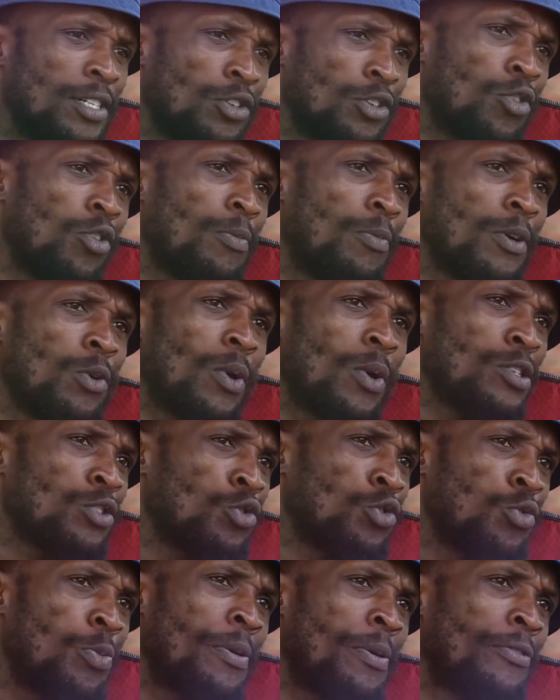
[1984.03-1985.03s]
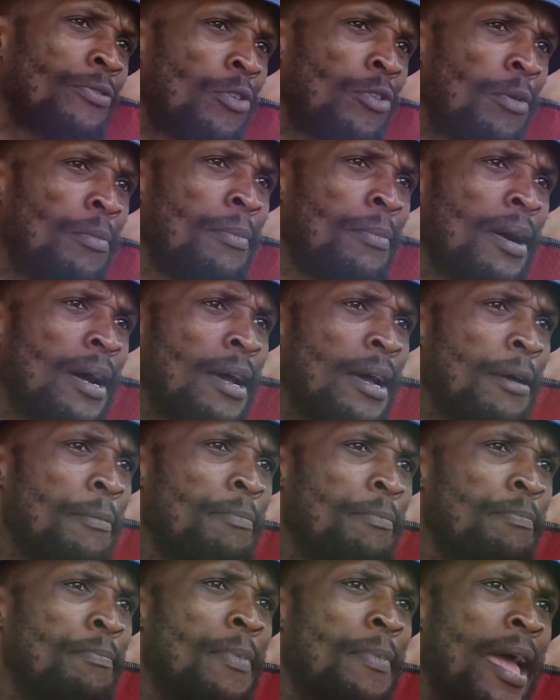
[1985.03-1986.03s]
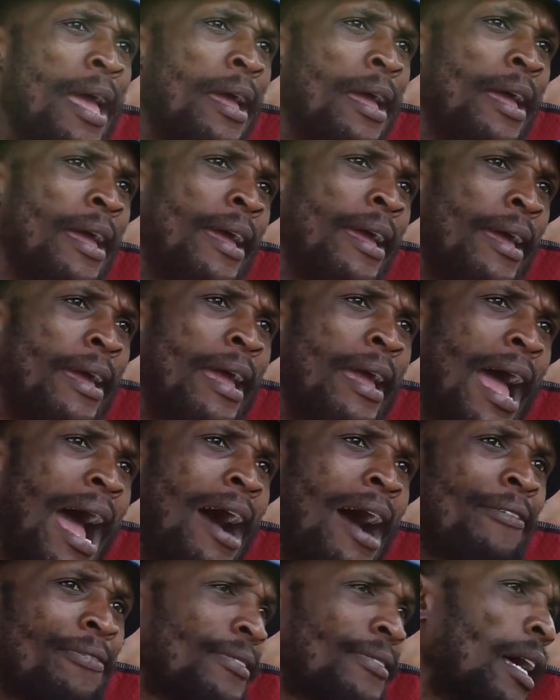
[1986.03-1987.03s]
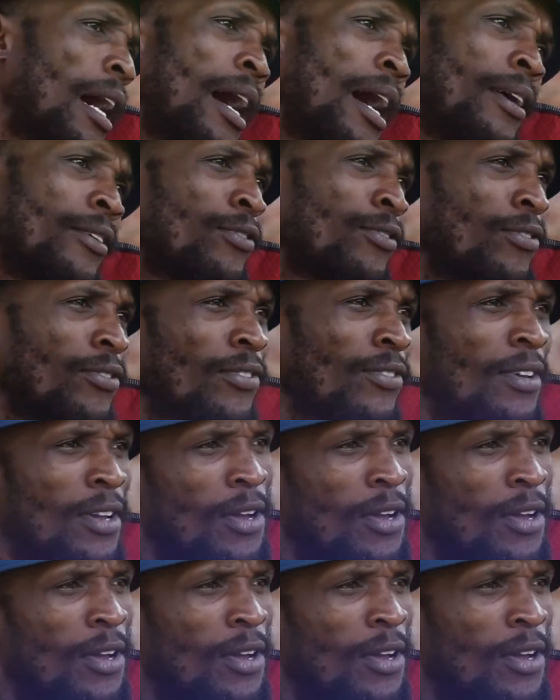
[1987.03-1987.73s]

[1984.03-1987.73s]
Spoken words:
nobody wants to perform after us.